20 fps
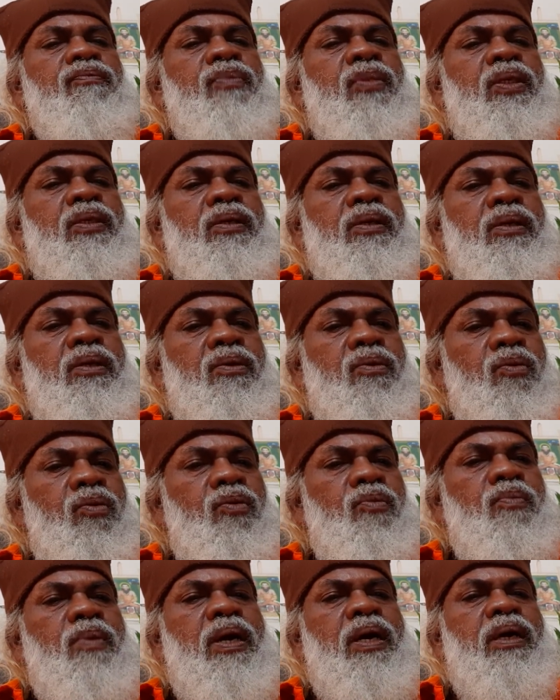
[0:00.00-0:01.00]

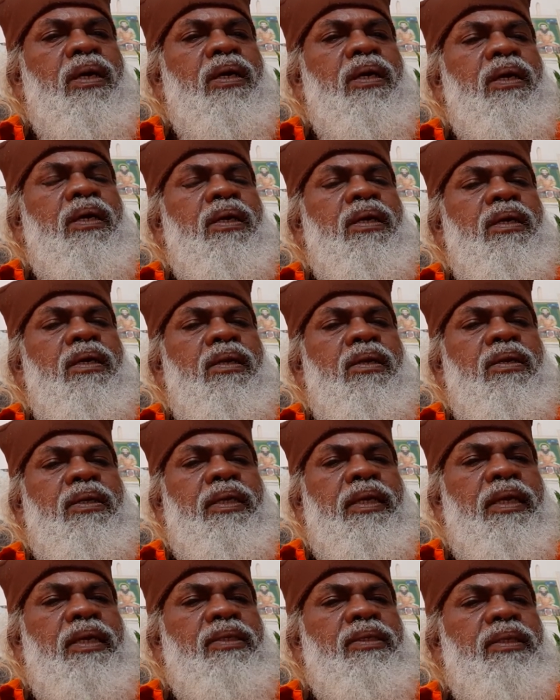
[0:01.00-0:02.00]
rupa,
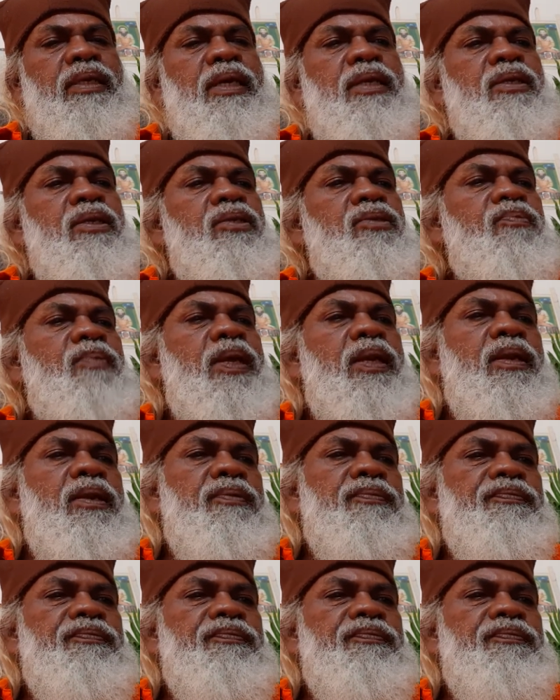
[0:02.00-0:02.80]
taste and smell.